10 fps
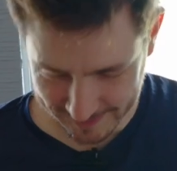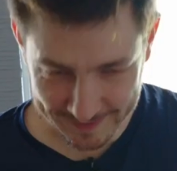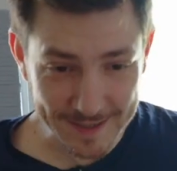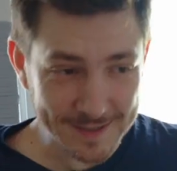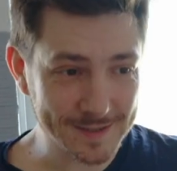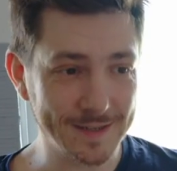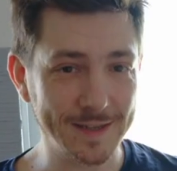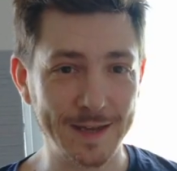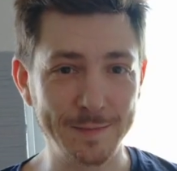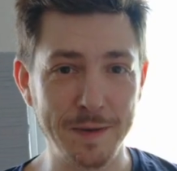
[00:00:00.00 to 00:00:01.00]
this is
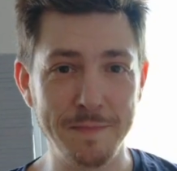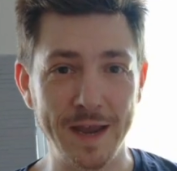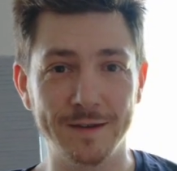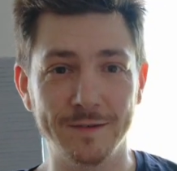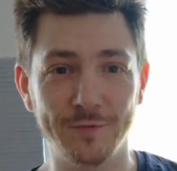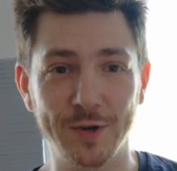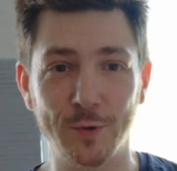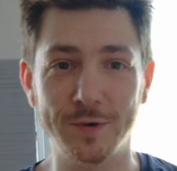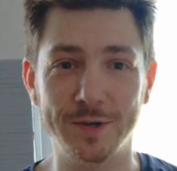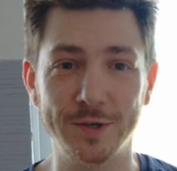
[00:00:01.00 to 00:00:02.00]
like my main
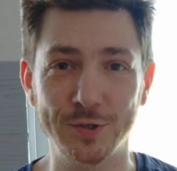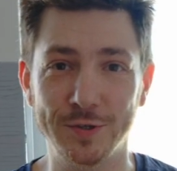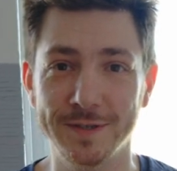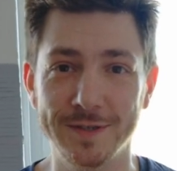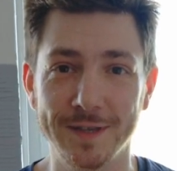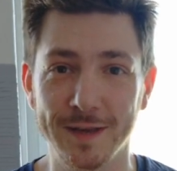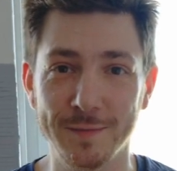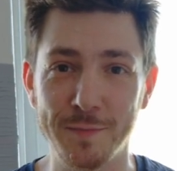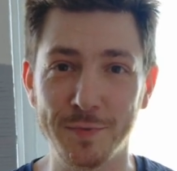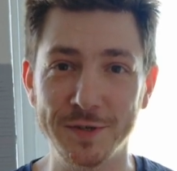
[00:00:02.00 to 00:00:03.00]
recording shirt. This is like
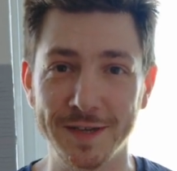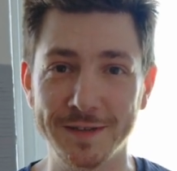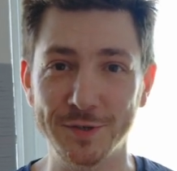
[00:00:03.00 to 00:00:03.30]
my presenter